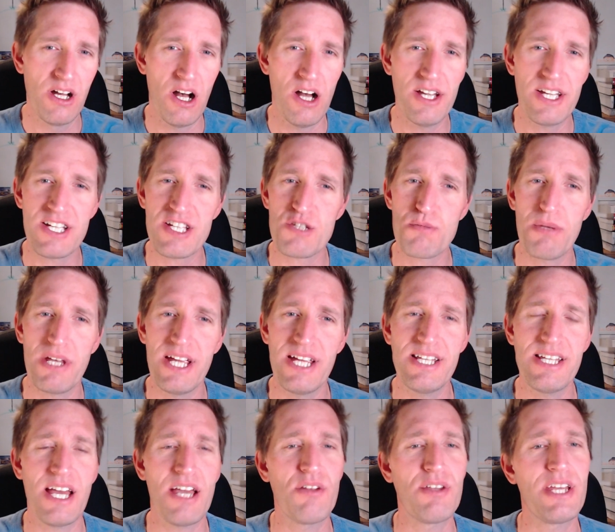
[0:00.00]
I
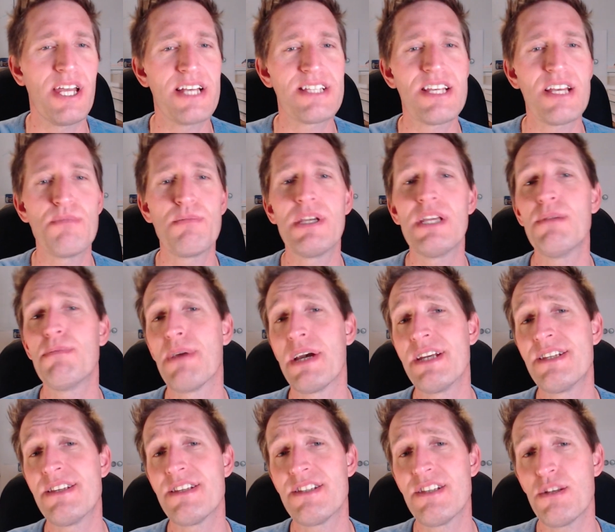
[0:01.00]
explained how the SAP
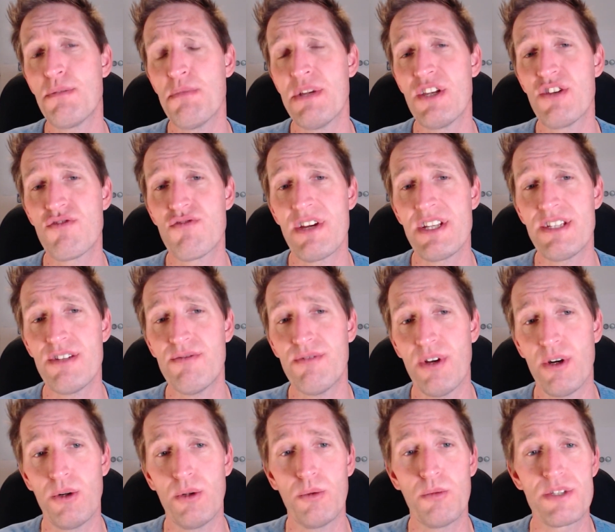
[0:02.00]
Basis Administrator
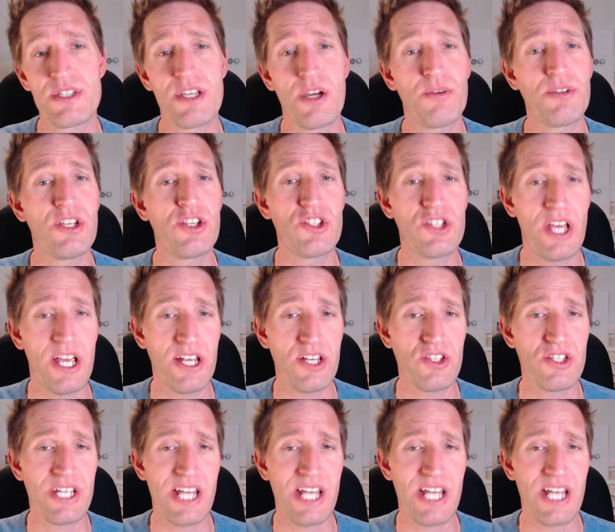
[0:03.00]
role was going to change